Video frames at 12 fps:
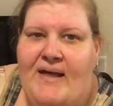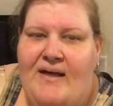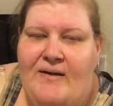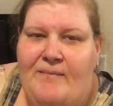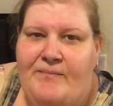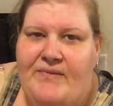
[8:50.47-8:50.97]

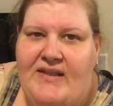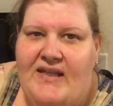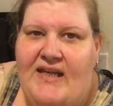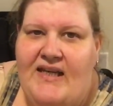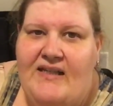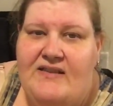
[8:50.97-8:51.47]
Um,
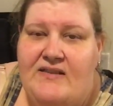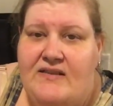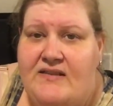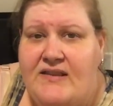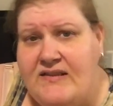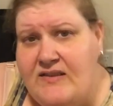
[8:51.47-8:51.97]
and
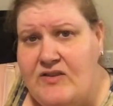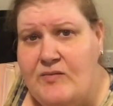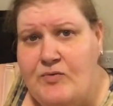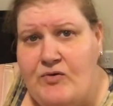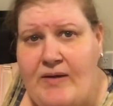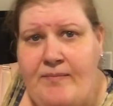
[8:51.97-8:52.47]
click the
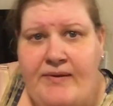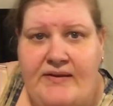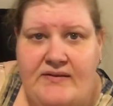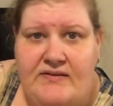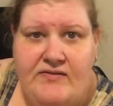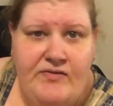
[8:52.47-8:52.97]
subscribe
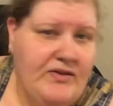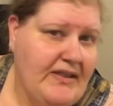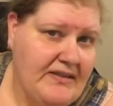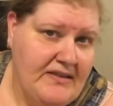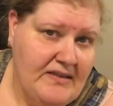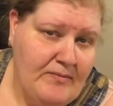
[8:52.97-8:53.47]
button if you'd
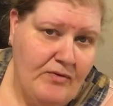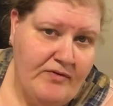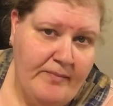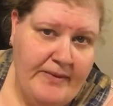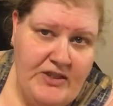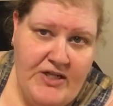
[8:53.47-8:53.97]
like to see more
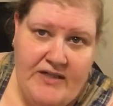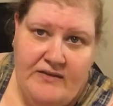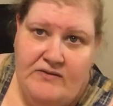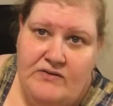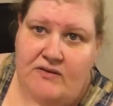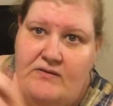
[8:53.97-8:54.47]
from my
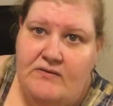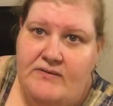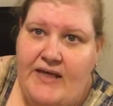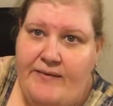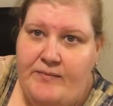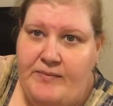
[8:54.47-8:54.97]
channel. So
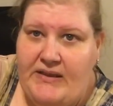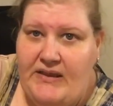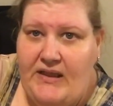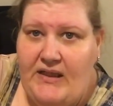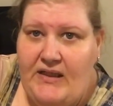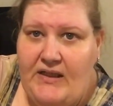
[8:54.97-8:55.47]
that would be
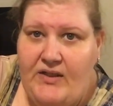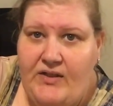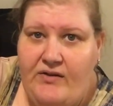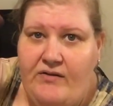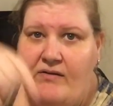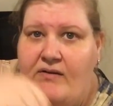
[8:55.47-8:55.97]

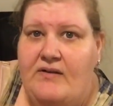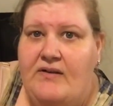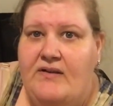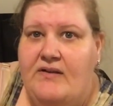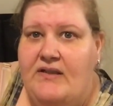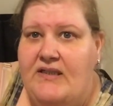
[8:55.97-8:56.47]
here.
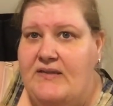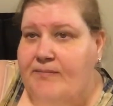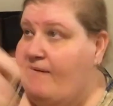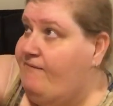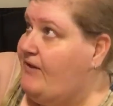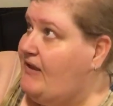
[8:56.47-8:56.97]
It's
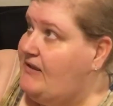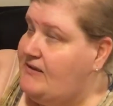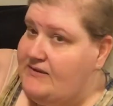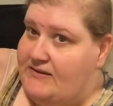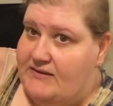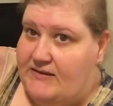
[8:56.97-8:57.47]
my
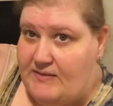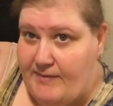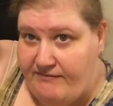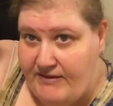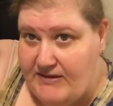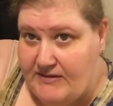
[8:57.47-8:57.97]
face. See
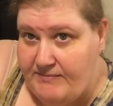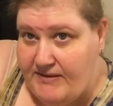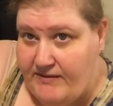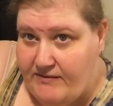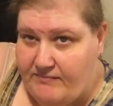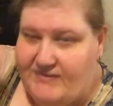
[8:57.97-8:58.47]
my face up
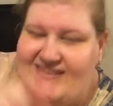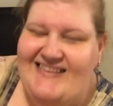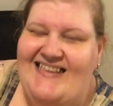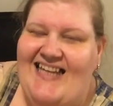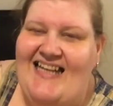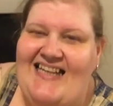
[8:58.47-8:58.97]
there?
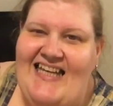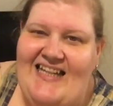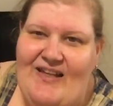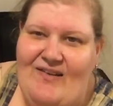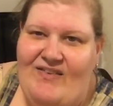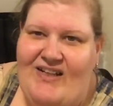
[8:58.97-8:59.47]
At the
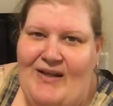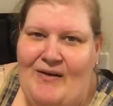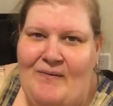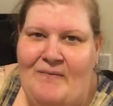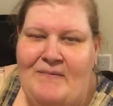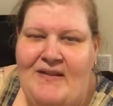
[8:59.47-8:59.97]
end of the video.